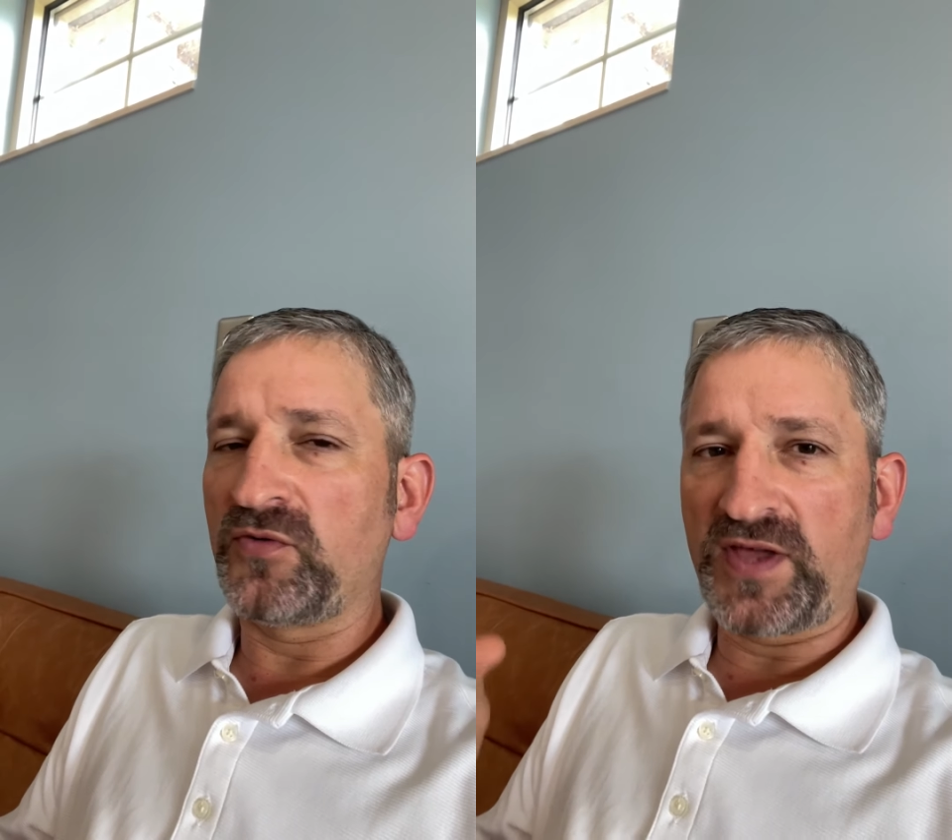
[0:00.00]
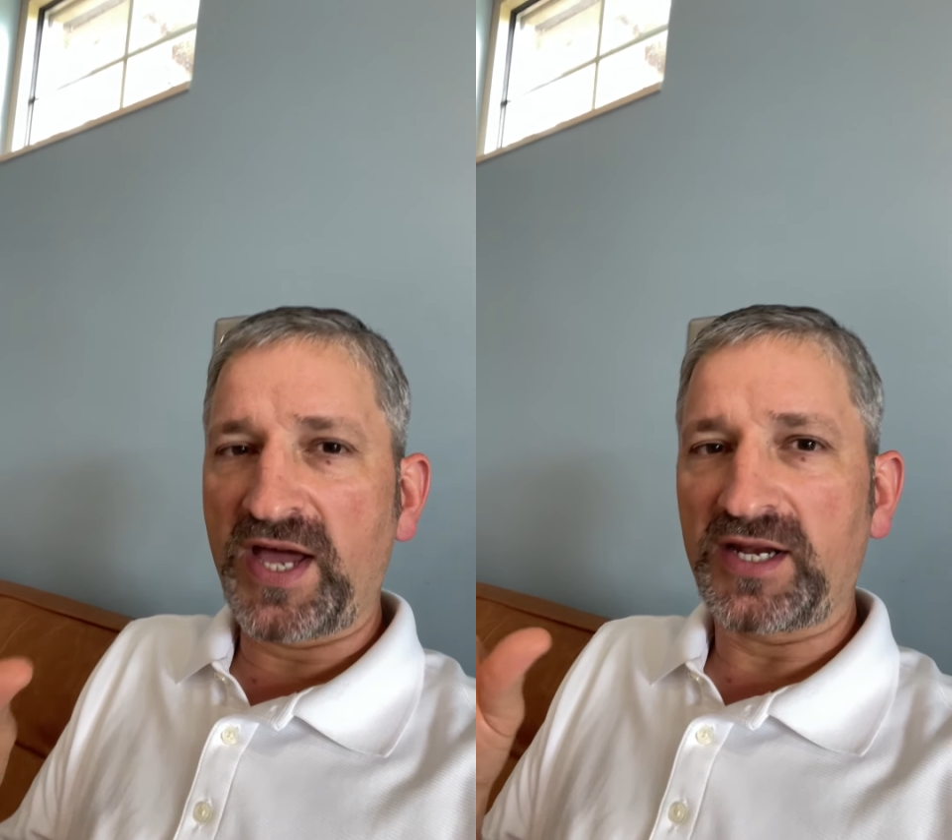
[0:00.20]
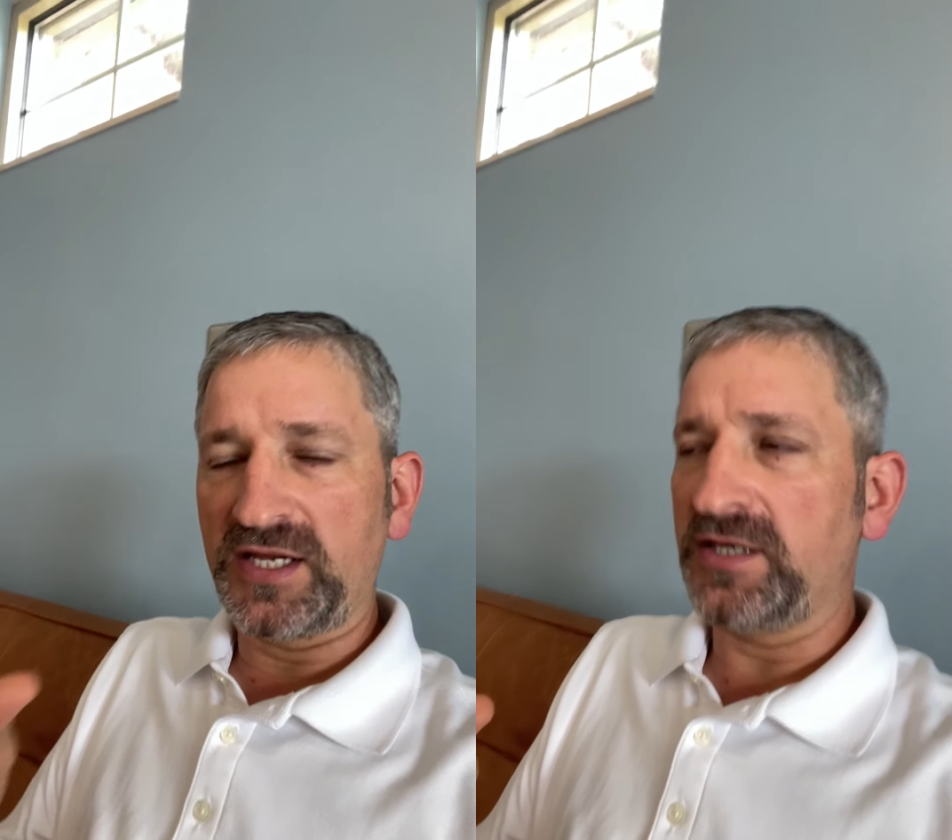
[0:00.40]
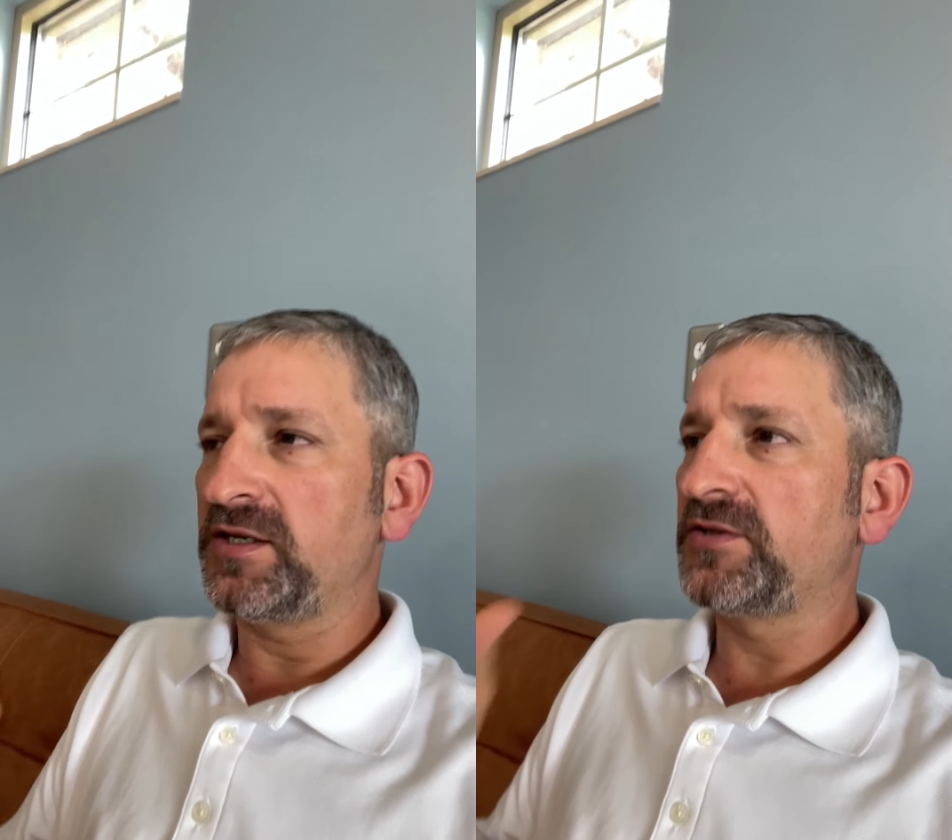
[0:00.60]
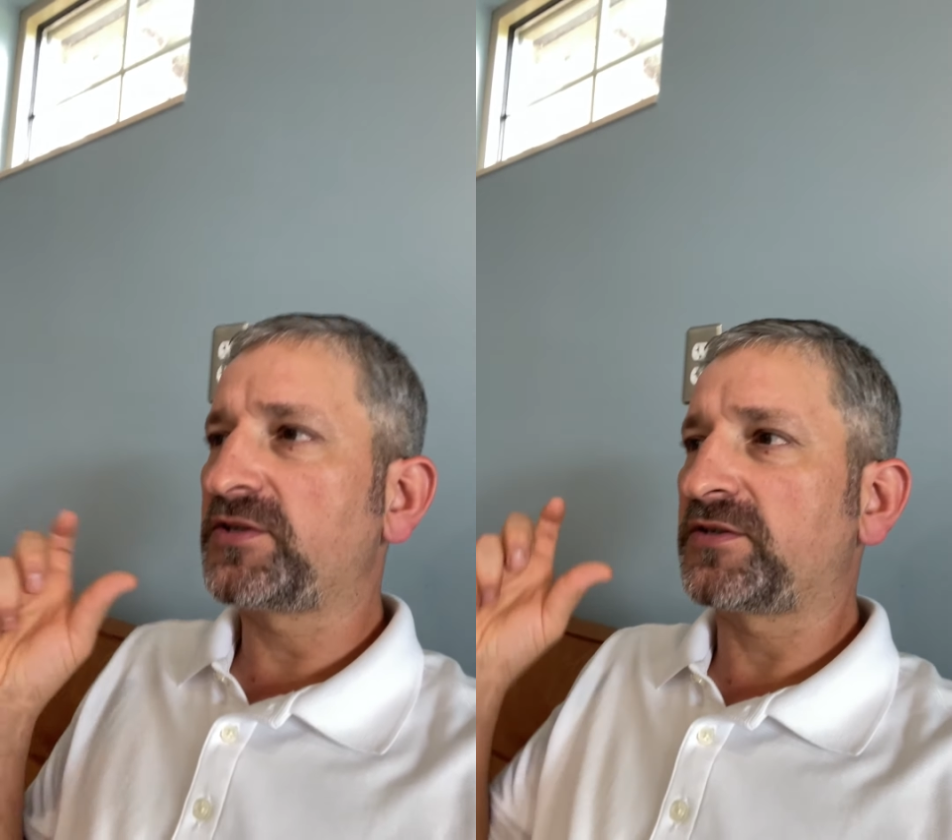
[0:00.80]
that
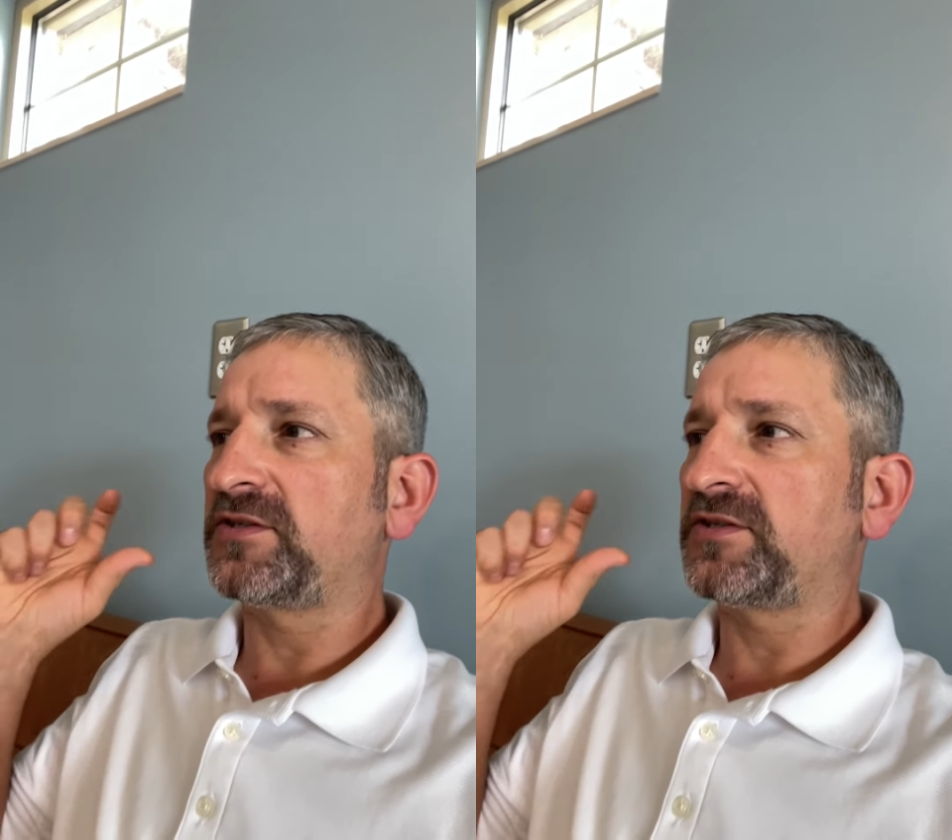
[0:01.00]
is,